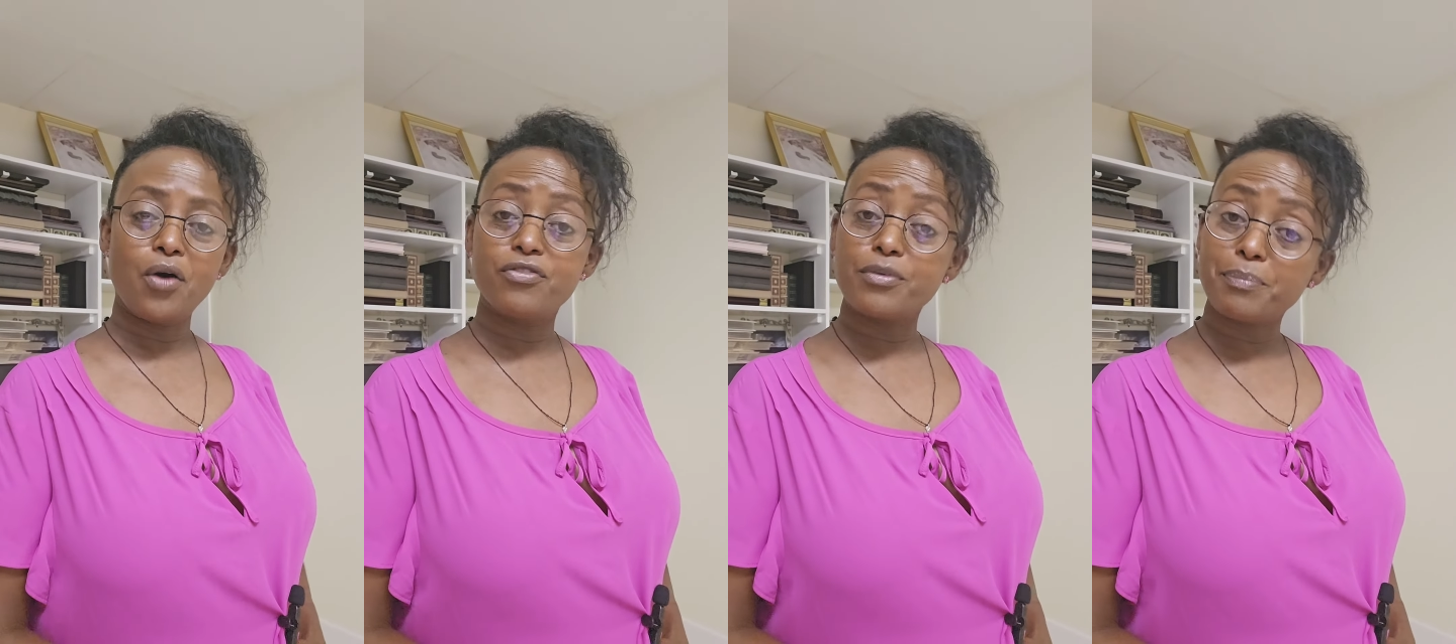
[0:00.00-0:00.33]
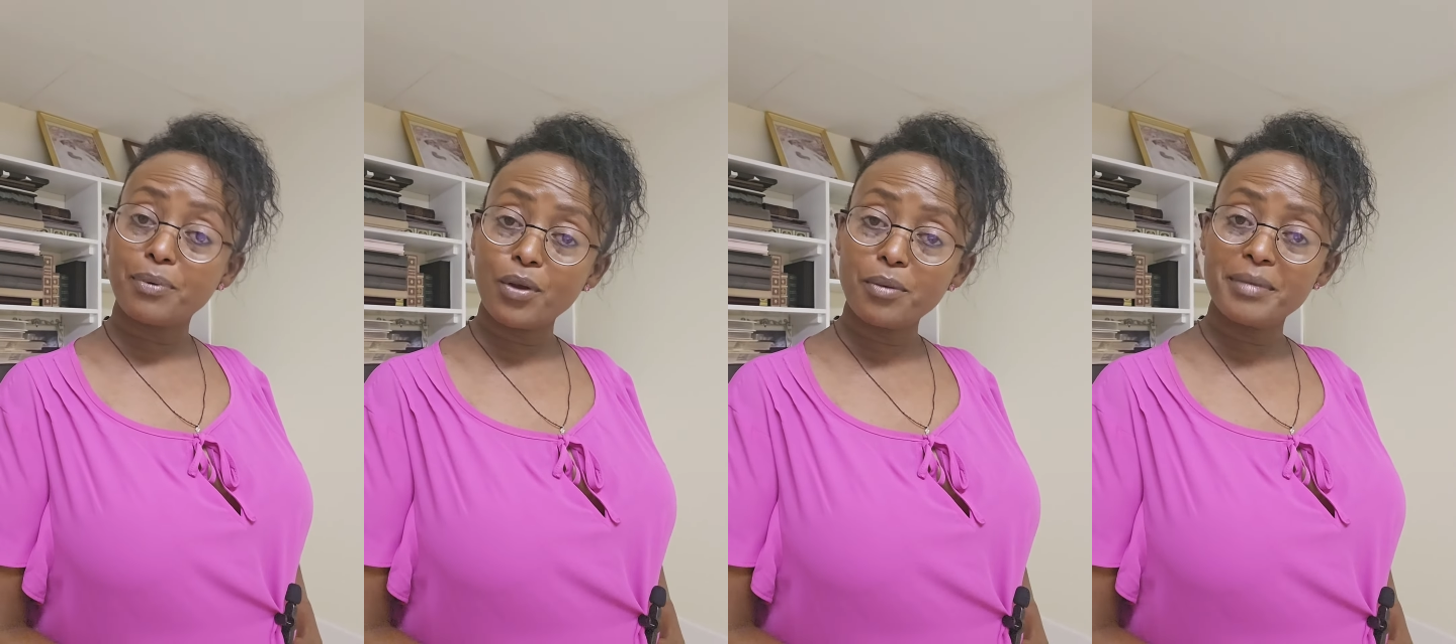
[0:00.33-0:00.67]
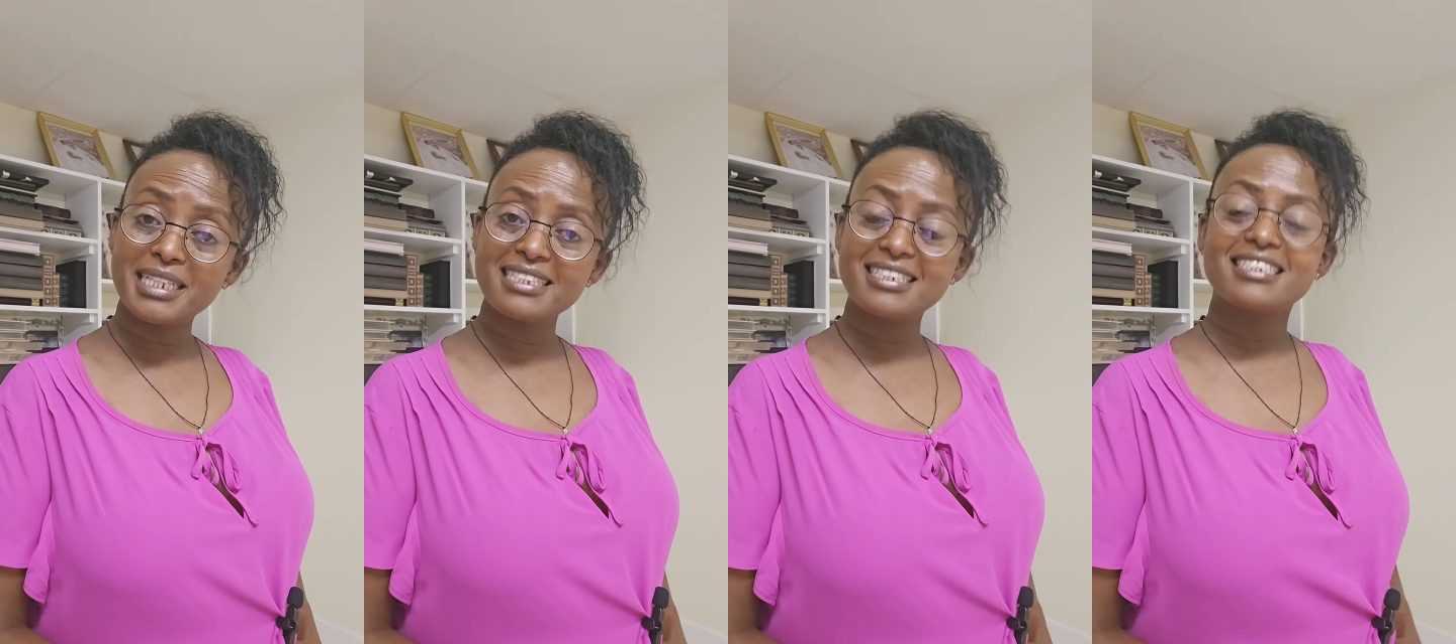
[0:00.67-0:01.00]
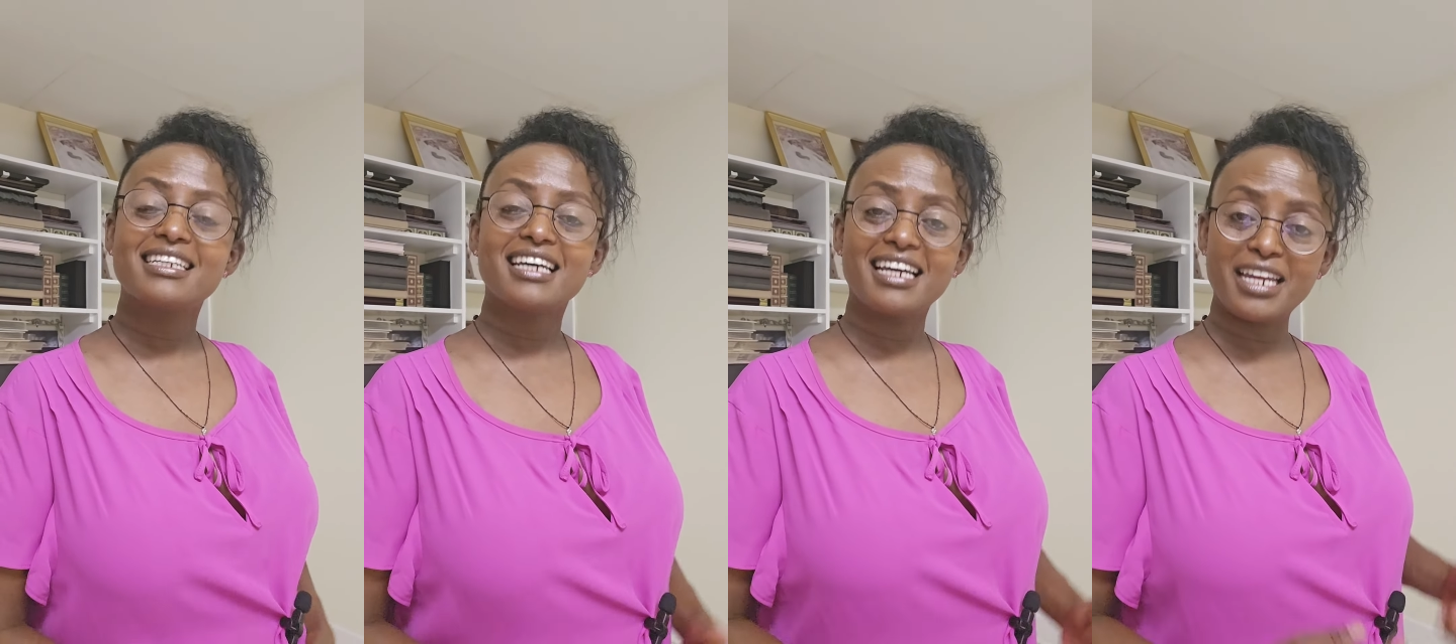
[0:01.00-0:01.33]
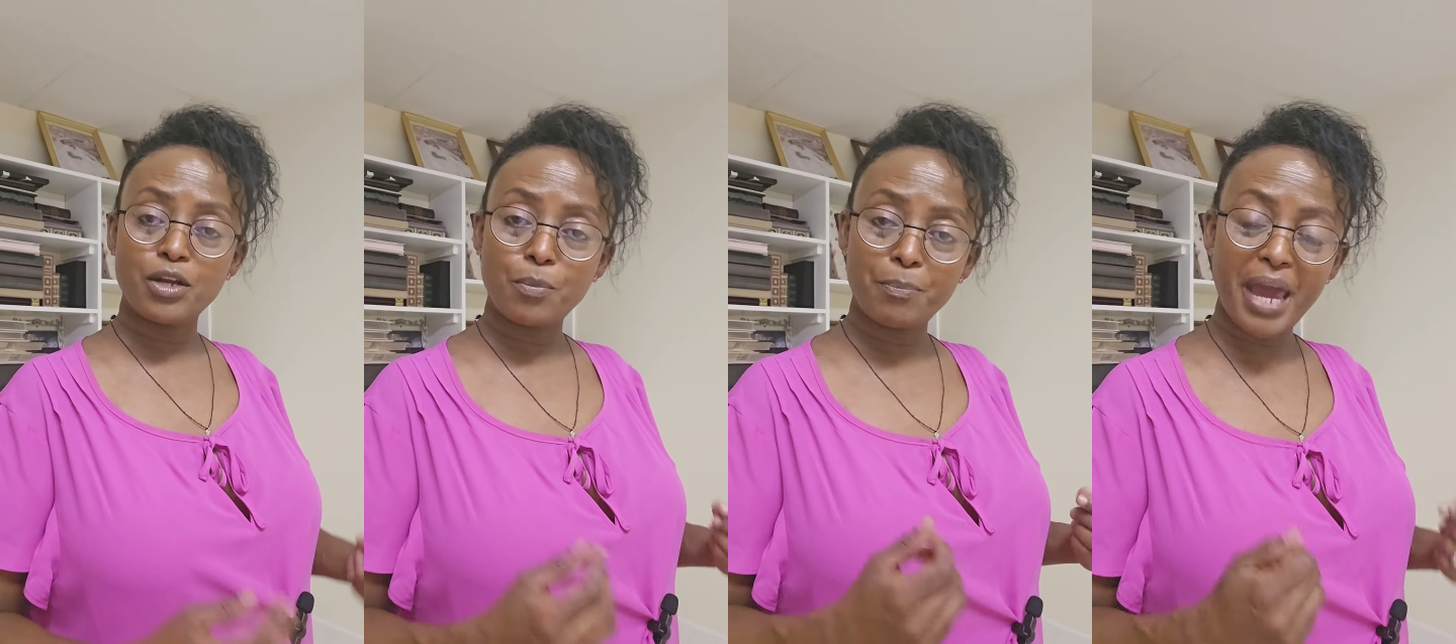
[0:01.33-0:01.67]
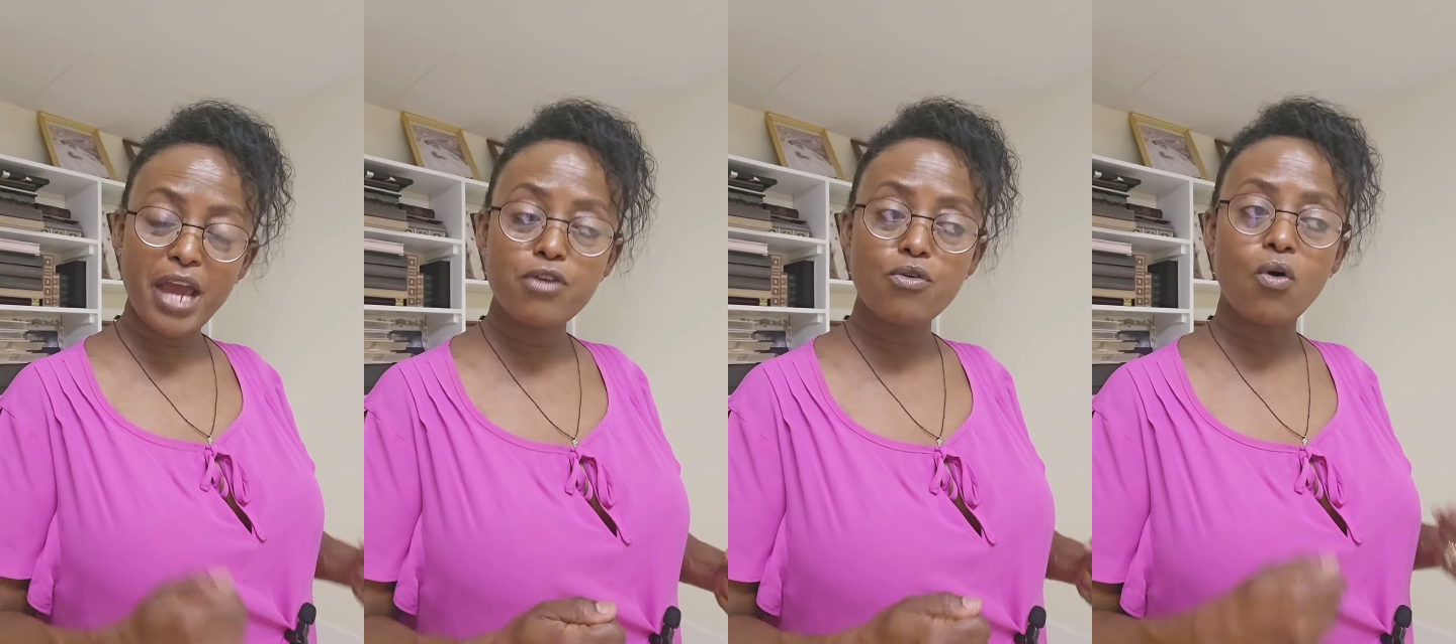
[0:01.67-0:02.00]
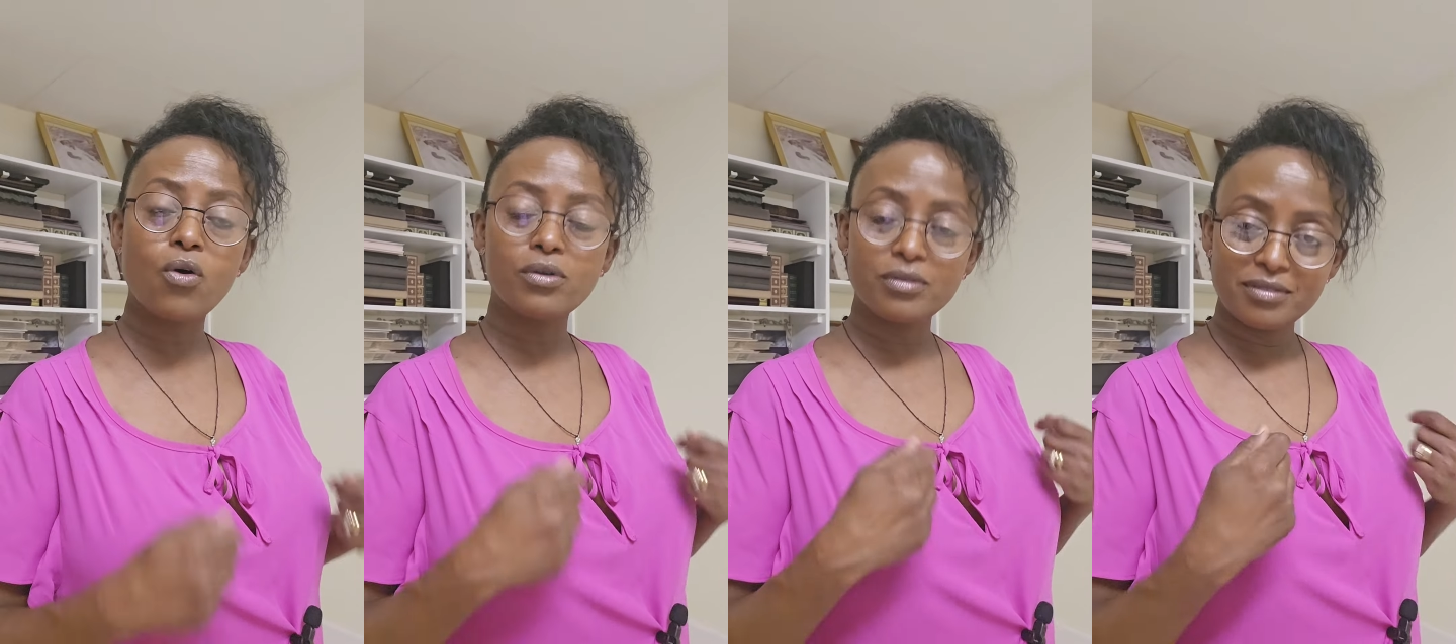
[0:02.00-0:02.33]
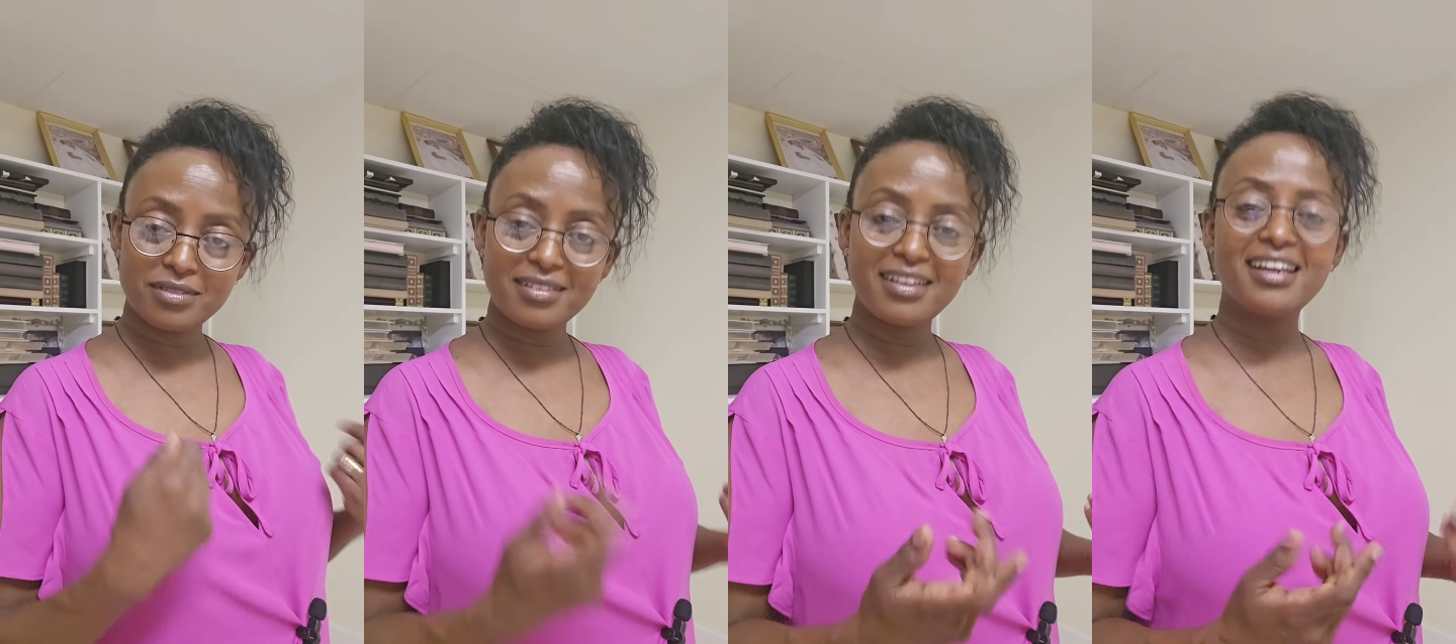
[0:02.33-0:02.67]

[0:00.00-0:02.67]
of employment, you know, payroll